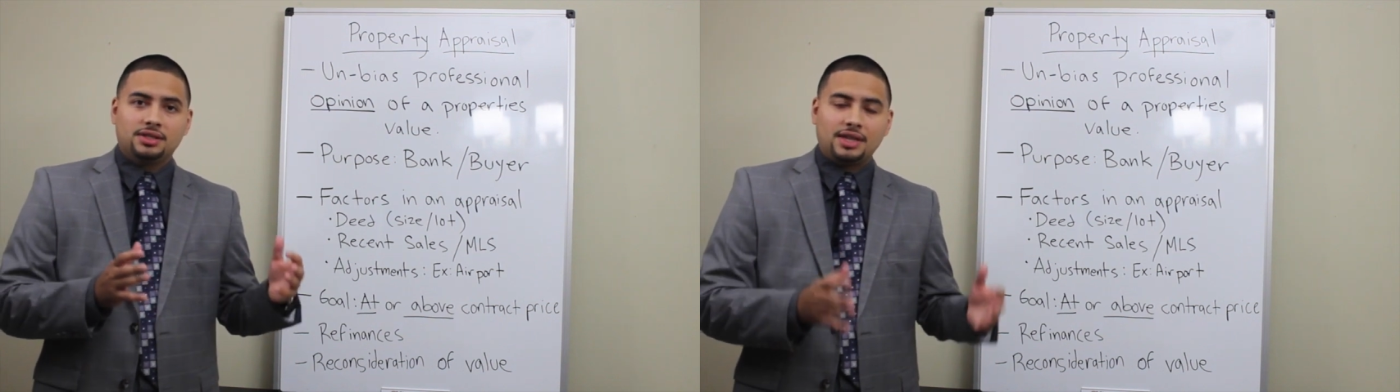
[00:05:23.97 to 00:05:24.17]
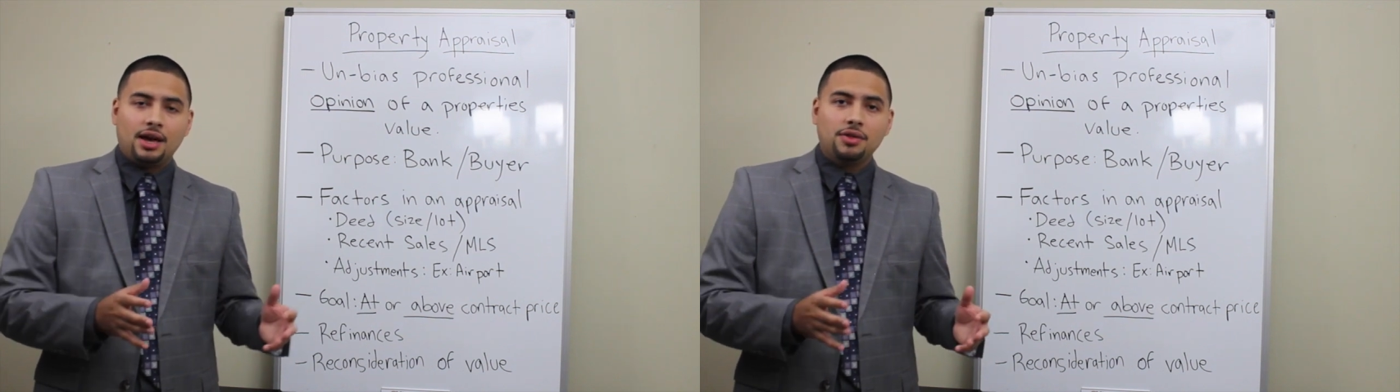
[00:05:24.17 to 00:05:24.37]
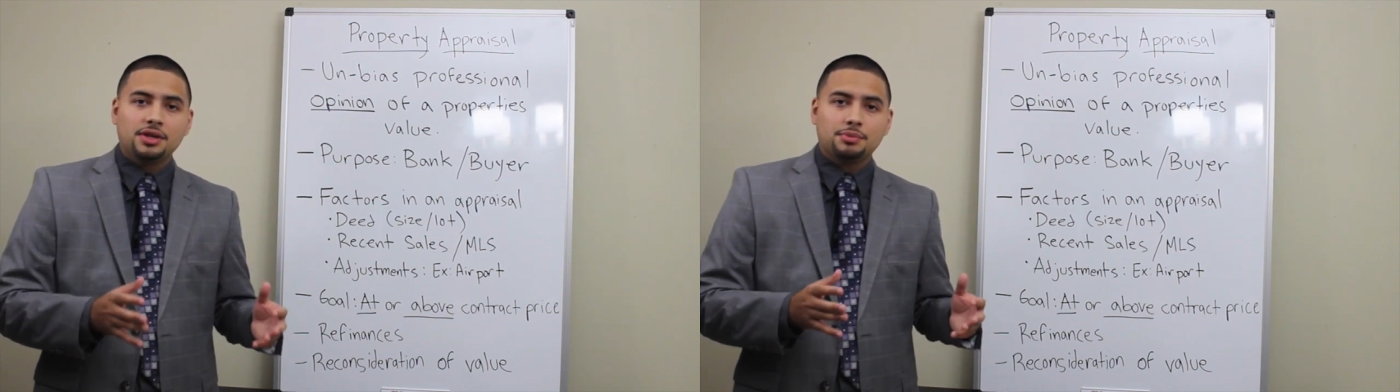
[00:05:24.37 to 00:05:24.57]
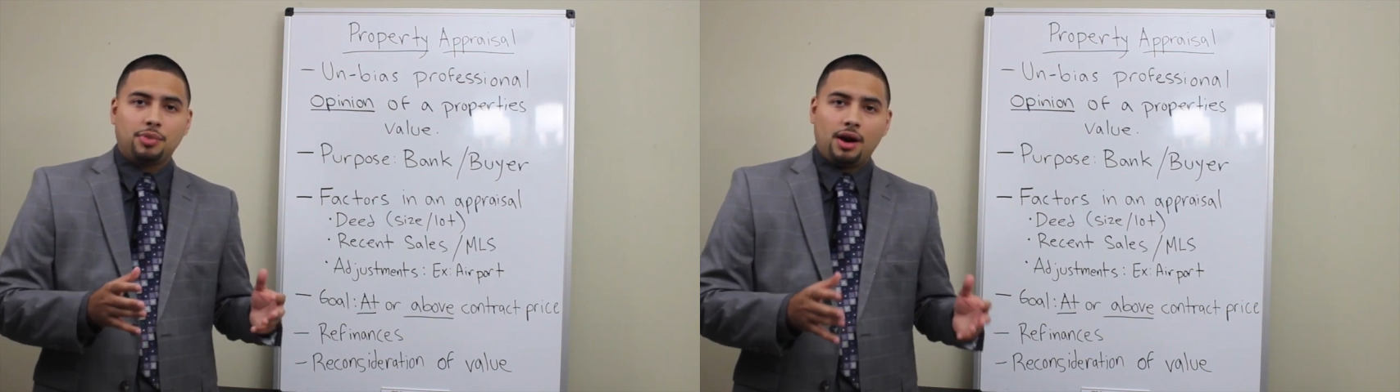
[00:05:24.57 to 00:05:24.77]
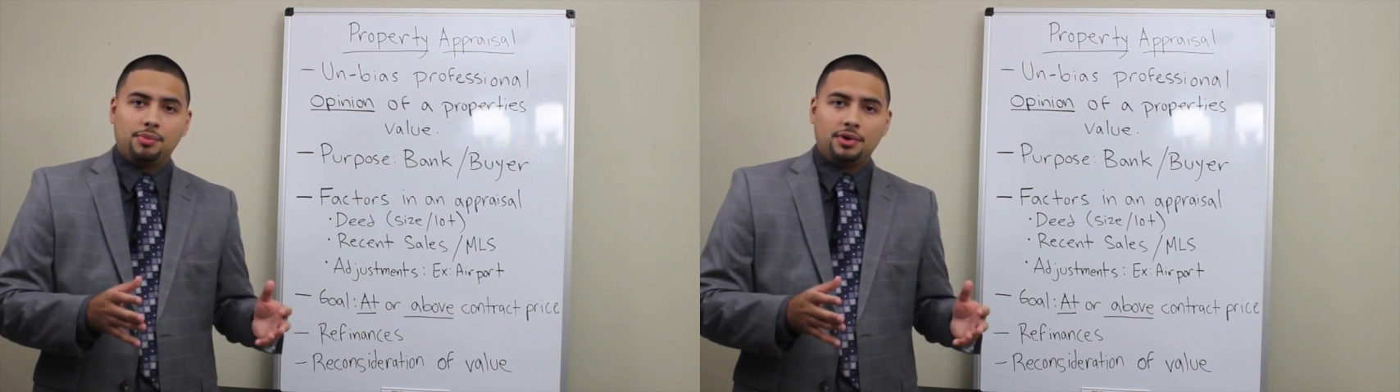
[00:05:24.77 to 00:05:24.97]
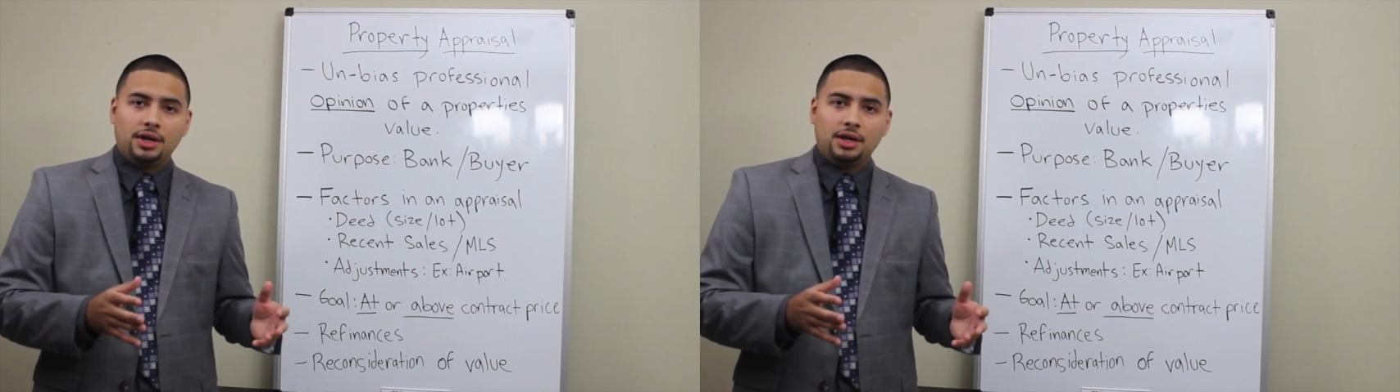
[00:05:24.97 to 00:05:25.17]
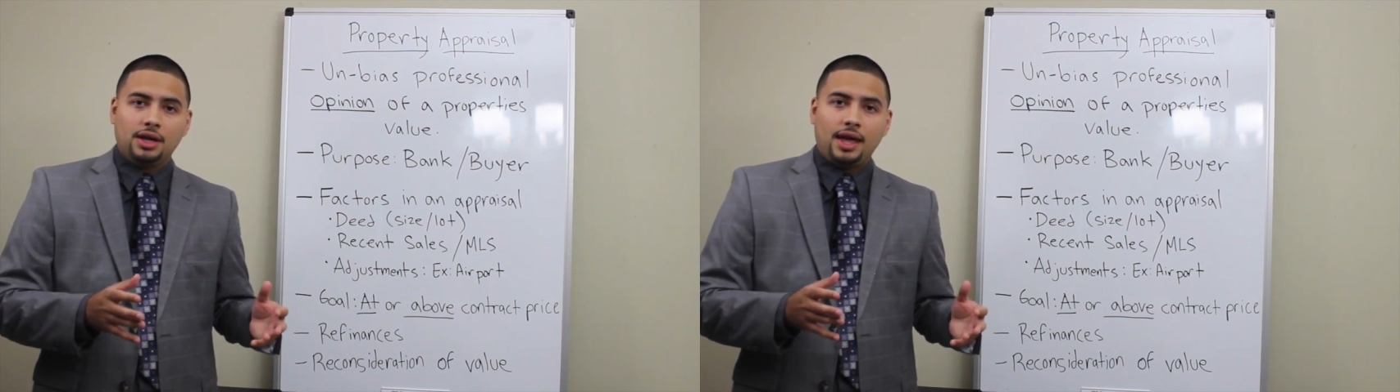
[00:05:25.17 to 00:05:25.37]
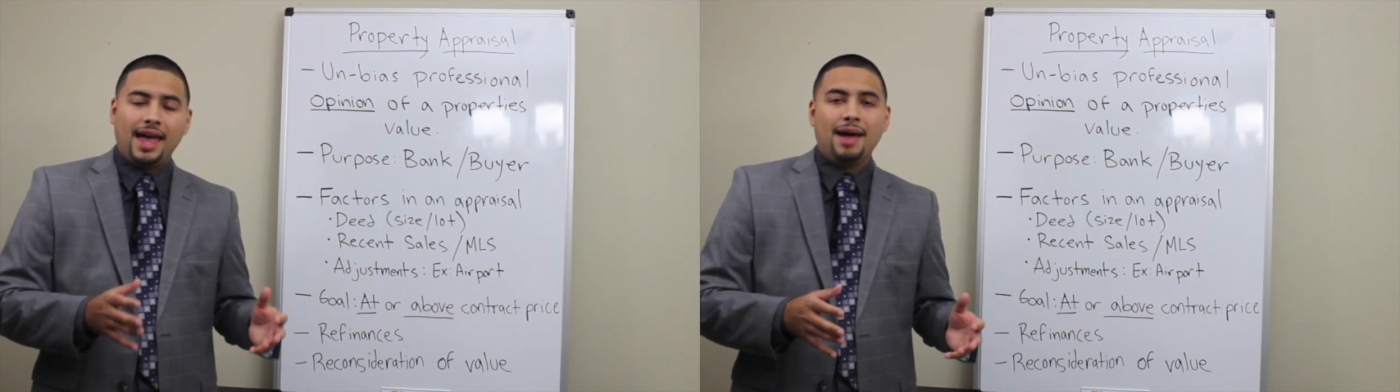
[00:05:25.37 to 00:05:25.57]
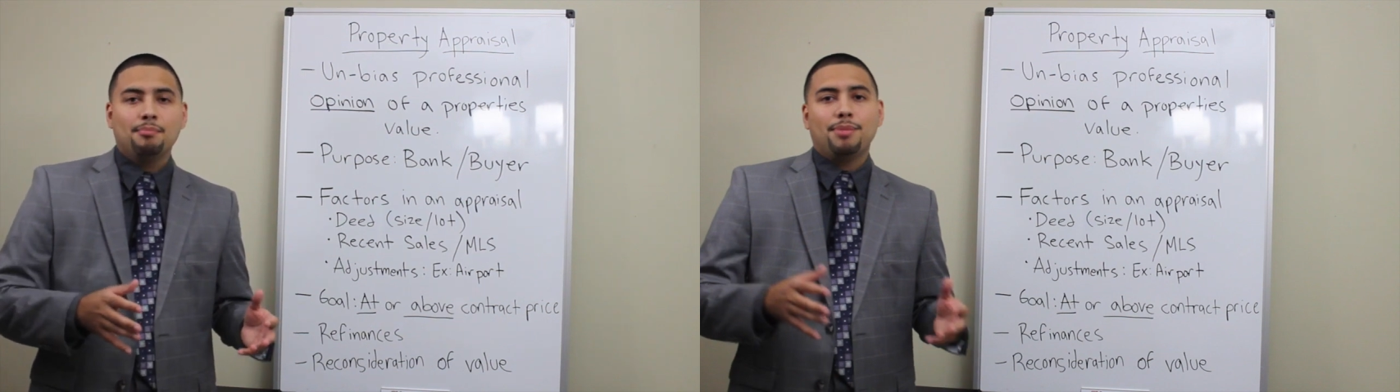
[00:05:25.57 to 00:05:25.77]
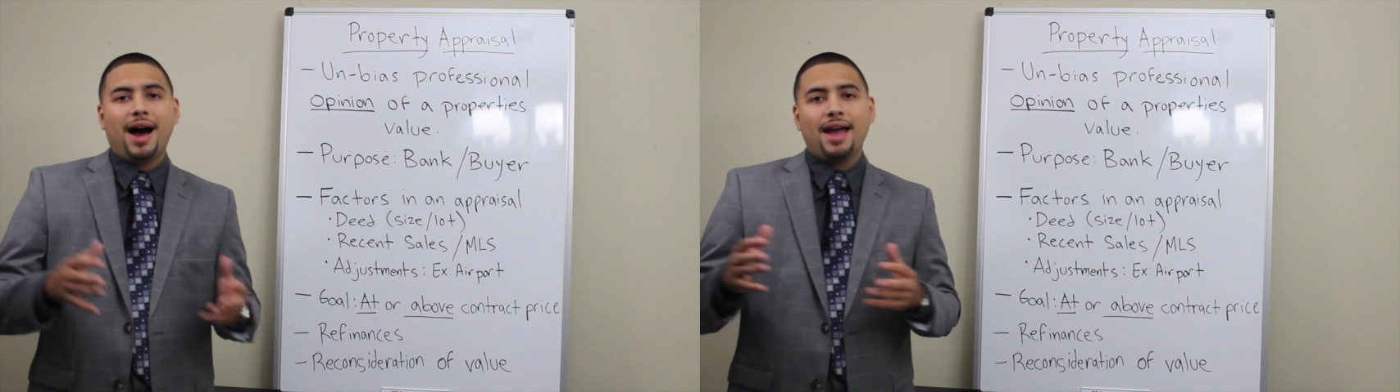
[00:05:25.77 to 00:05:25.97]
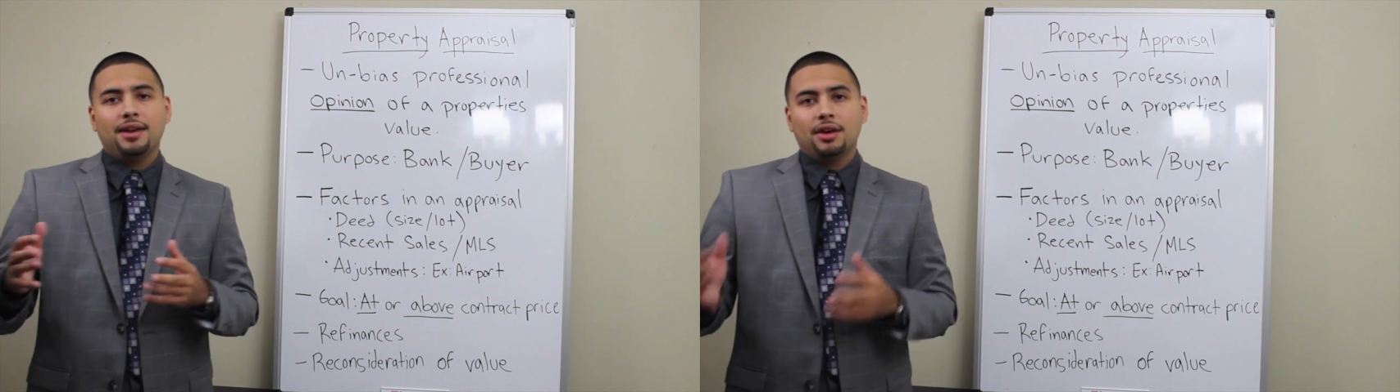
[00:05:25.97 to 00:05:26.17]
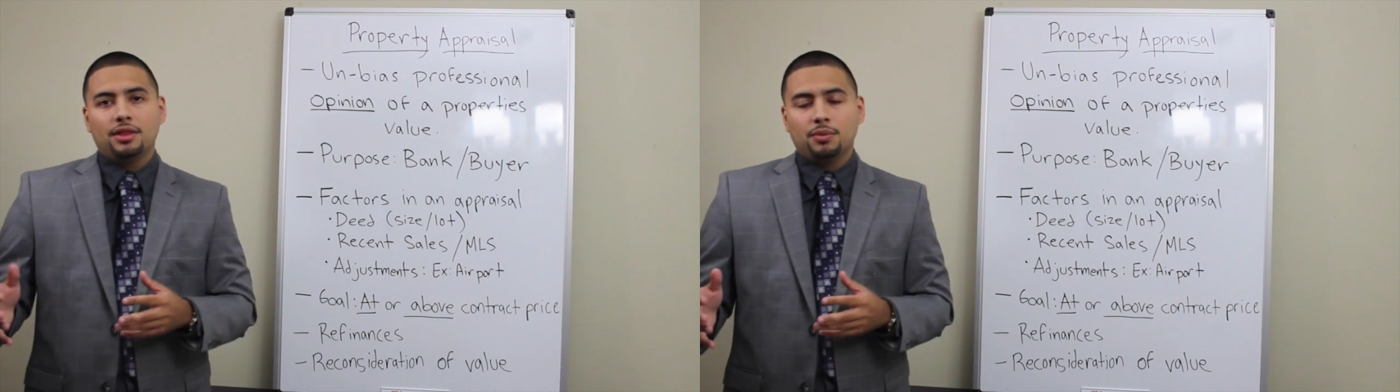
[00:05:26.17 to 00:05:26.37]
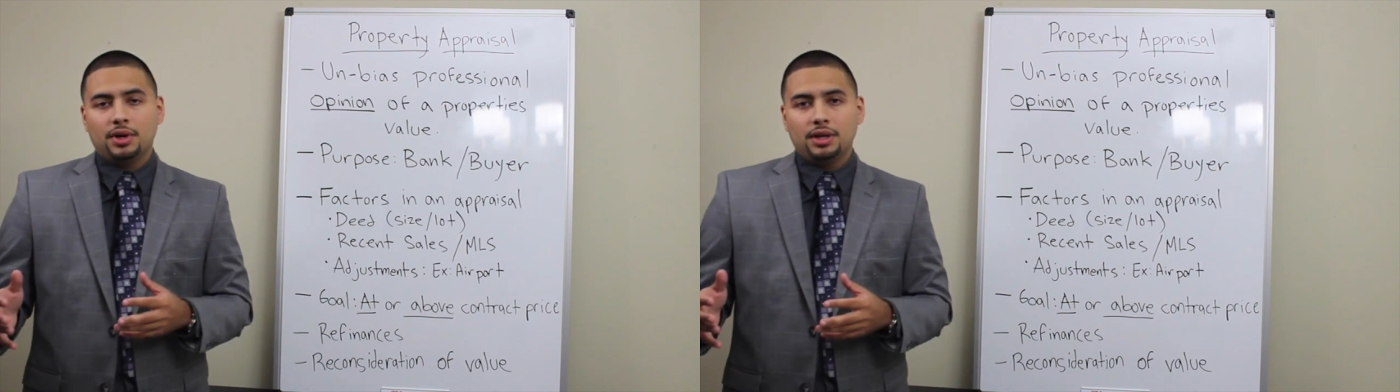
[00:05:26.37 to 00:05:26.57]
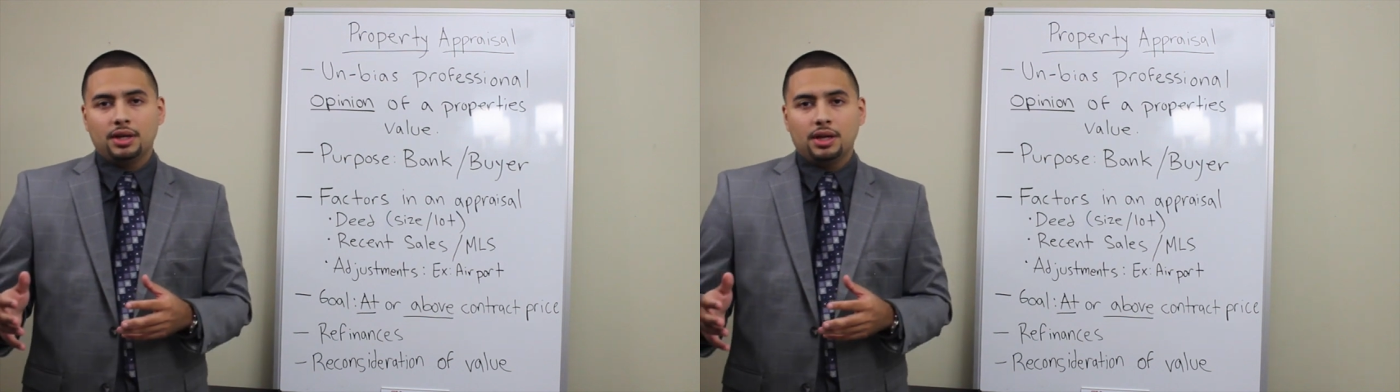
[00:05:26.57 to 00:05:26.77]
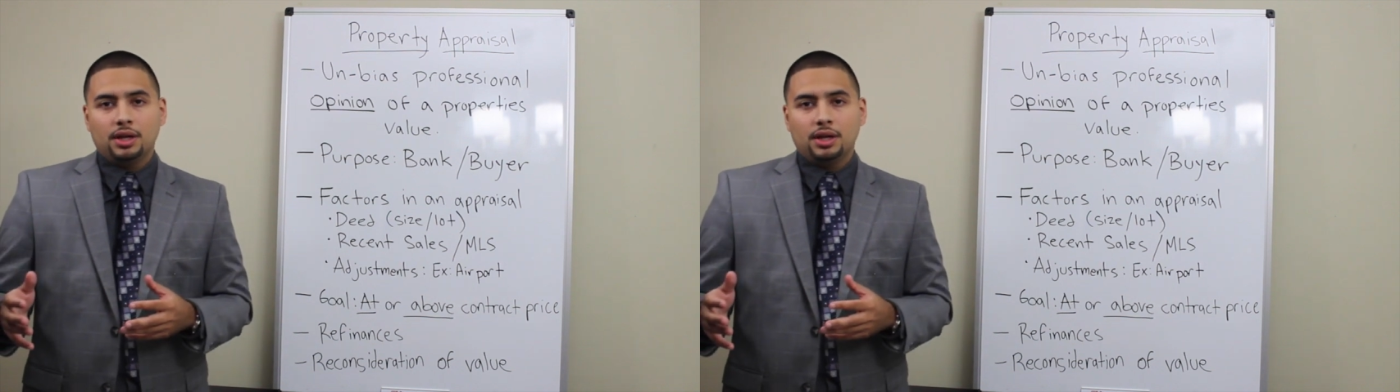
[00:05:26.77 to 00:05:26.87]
sell this property and buy another one,